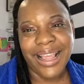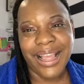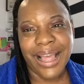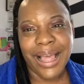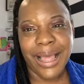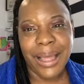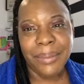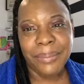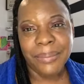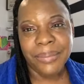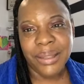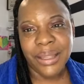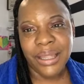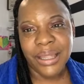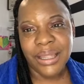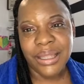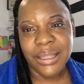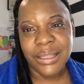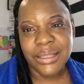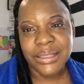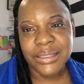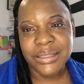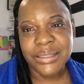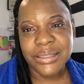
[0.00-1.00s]

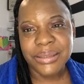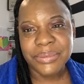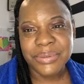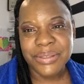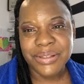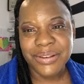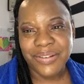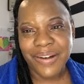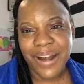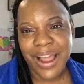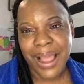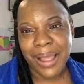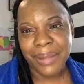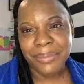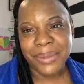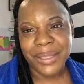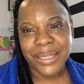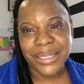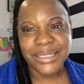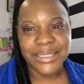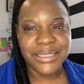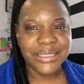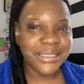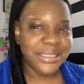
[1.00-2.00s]
comment, subscribe,
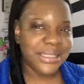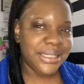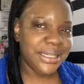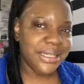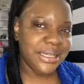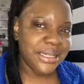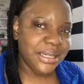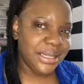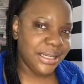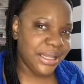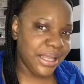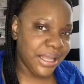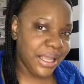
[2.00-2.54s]
and share